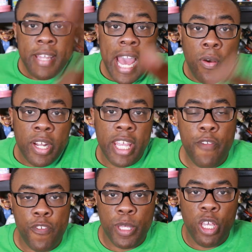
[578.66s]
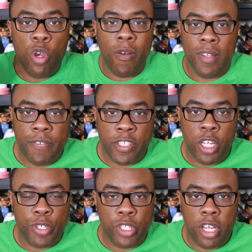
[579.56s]
Now I want to hear from you. I would love to
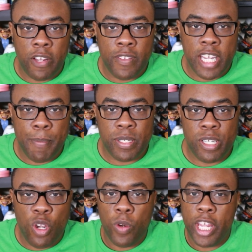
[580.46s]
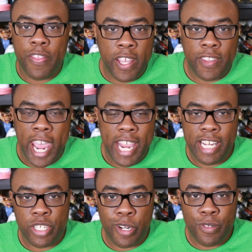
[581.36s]
know what you thought of this episode. What do you think of the
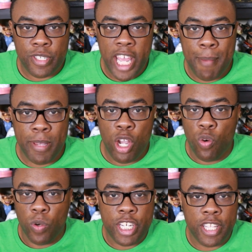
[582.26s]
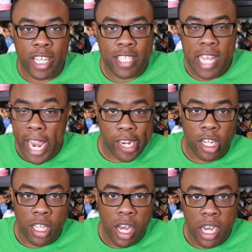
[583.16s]
80s Turtles cameo? What did you think of Tiger
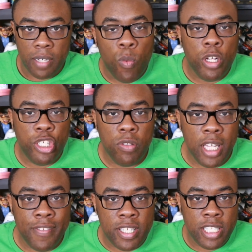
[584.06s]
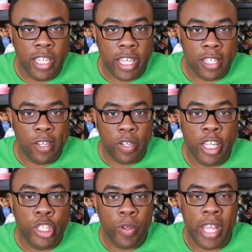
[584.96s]
Claw? And would you love to see
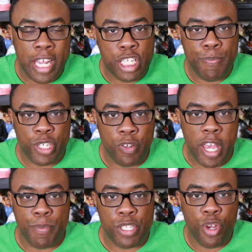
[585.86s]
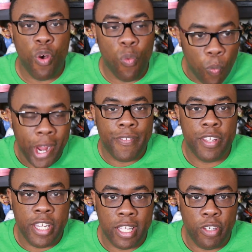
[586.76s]
Nickelodeon doing a special episode where
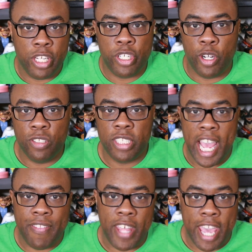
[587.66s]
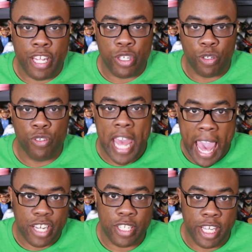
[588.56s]
the Nickelodeon Turtles and the 80s Turtles
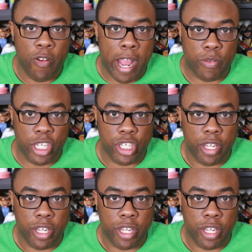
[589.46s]
actually interact with each